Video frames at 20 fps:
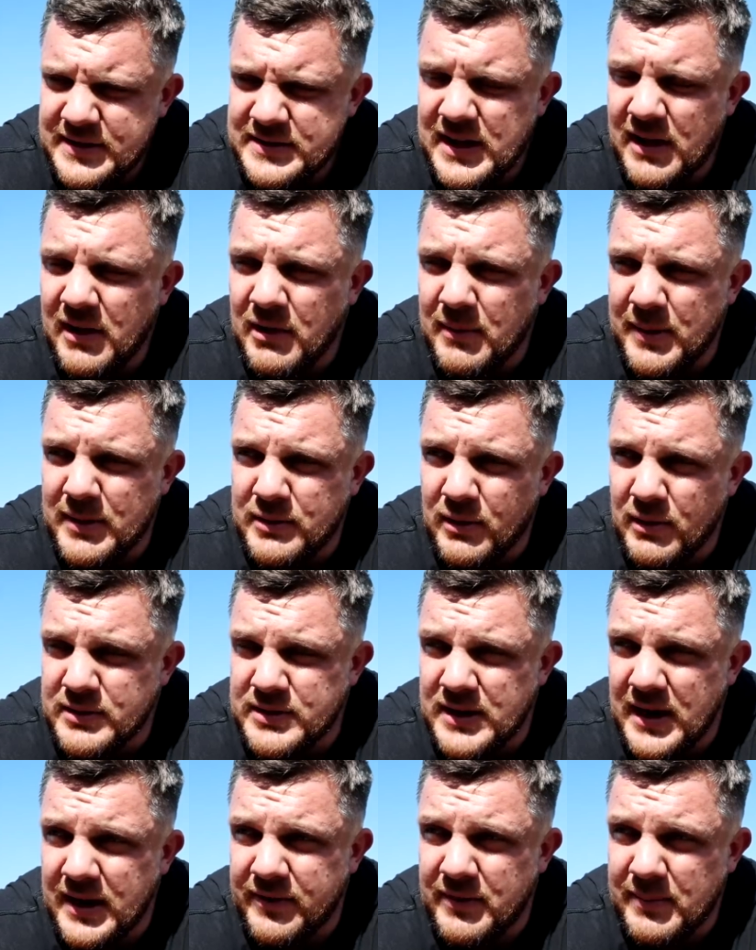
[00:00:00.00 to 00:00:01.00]
just a little bit
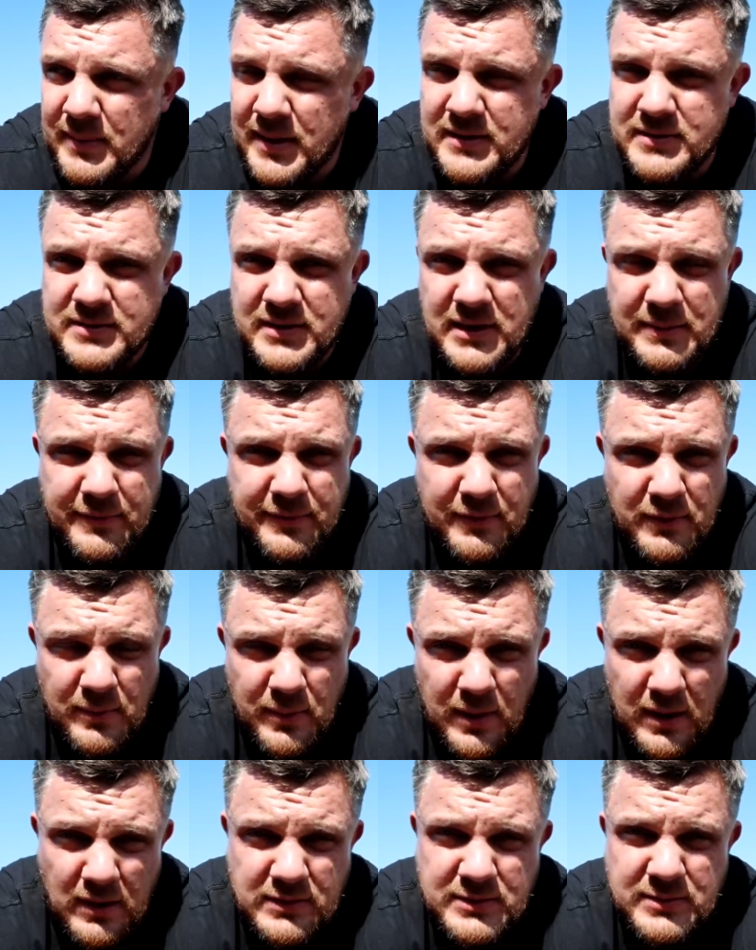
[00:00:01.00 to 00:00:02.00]
dodgy after my injury
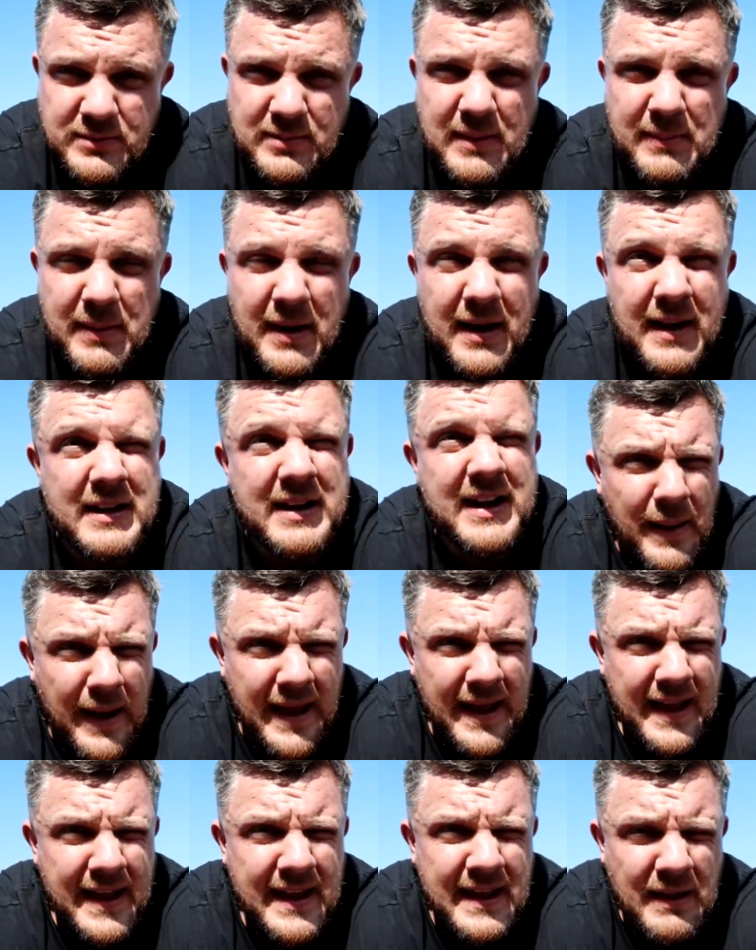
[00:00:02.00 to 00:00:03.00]
before Worlds with my back,
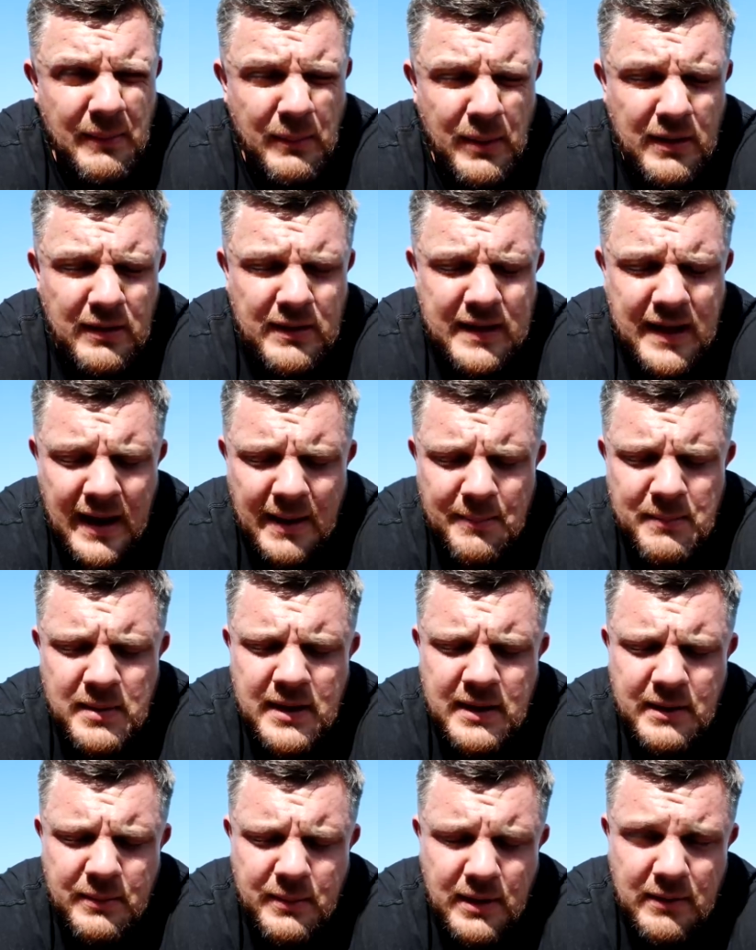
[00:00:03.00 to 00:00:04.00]
but it will come,
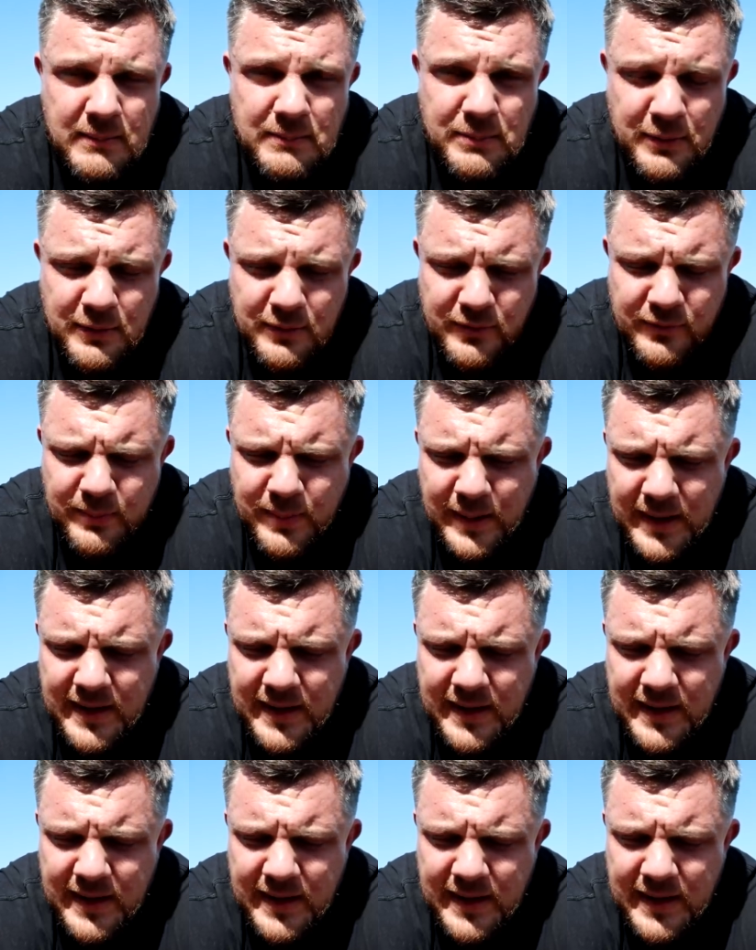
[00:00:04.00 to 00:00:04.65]
it will improve.